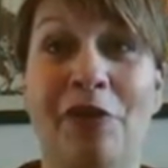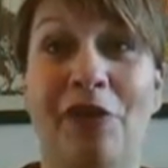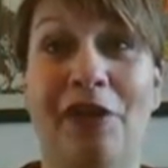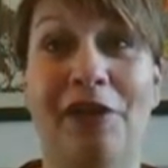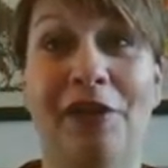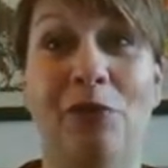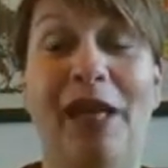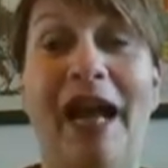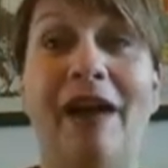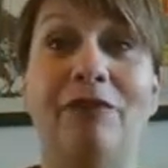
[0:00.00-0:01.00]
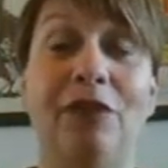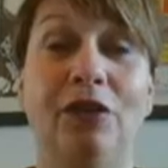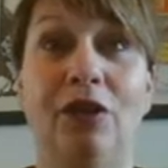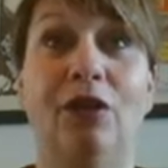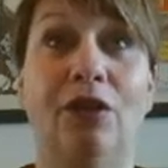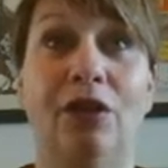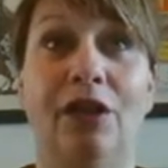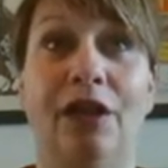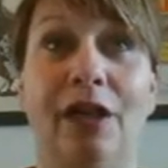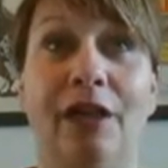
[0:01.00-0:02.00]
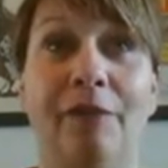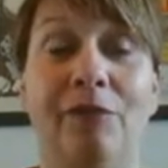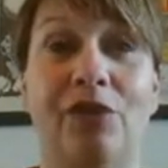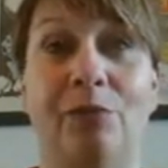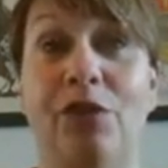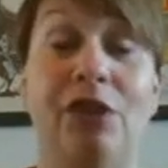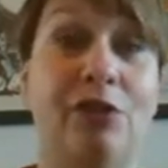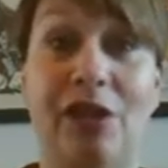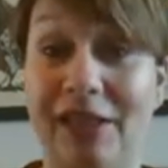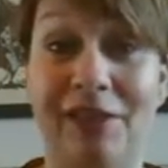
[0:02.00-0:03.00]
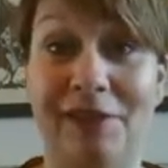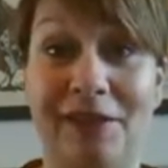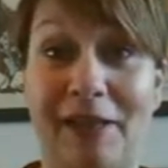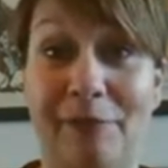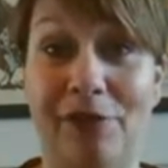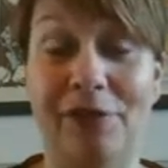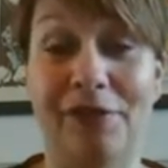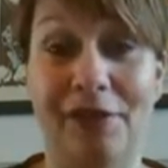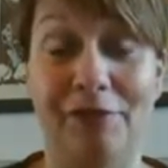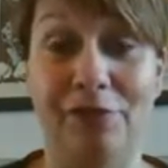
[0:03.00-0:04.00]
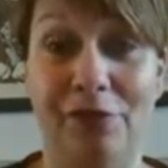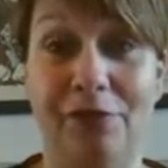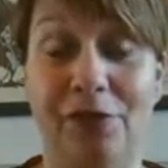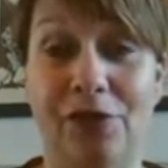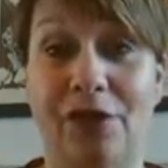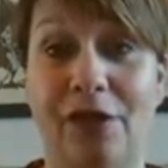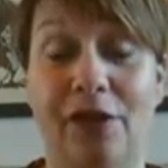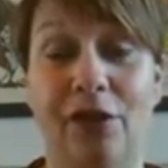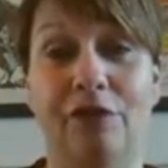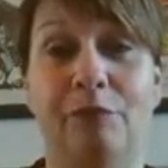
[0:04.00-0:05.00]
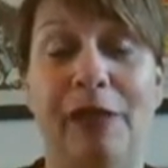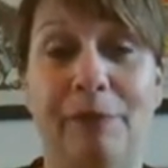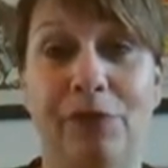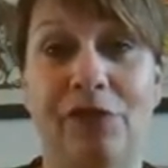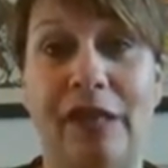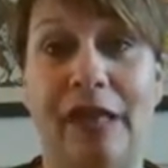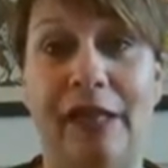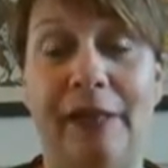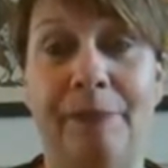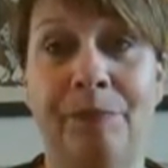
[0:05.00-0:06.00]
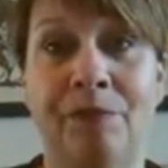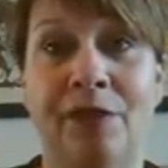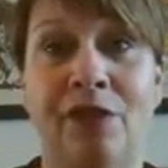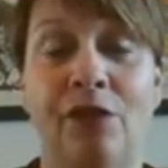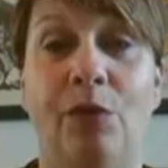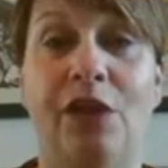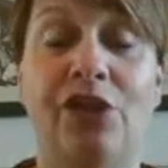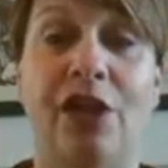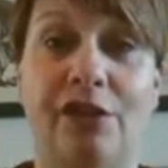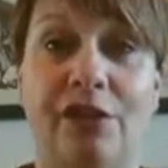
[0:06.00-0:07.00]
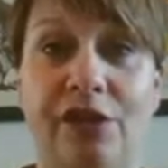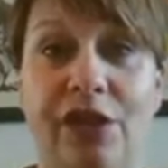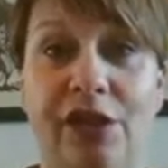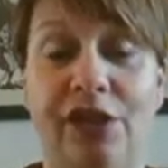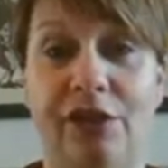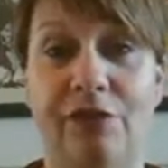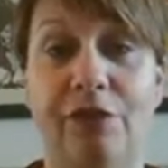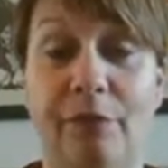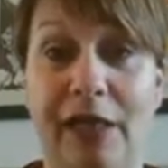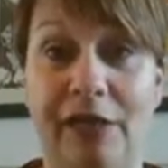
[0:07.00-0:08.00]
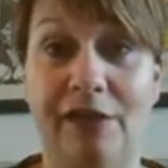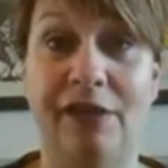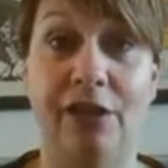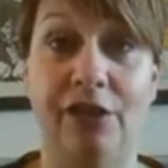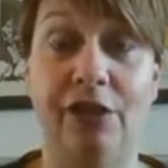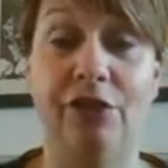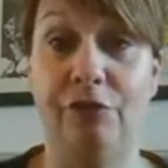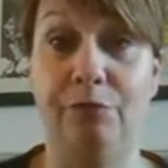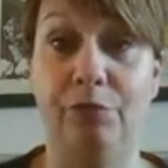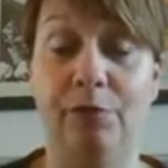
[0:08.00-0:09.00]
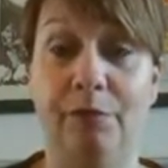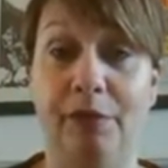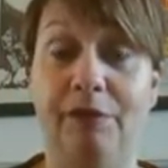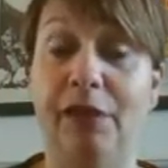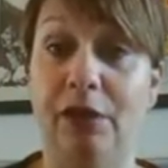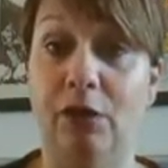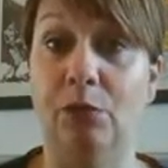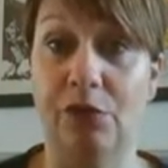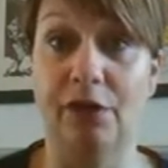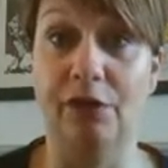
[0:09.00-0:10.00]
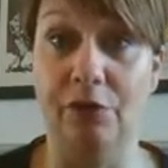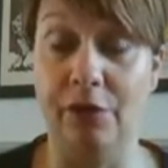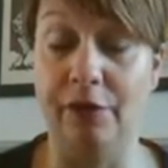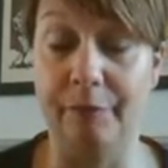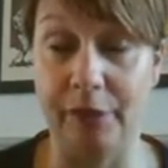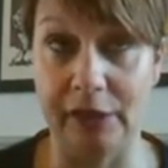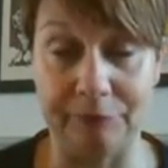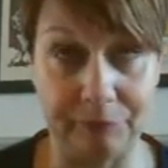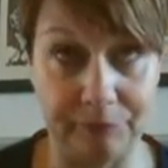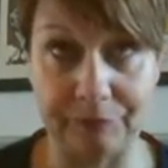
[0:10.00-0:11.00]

that we haven't got somebody who's thinking the same as us in front of us. And a lot of people say that when a child's in the teen years, if you minus 10 years, you've probably really got what's going on in their brain.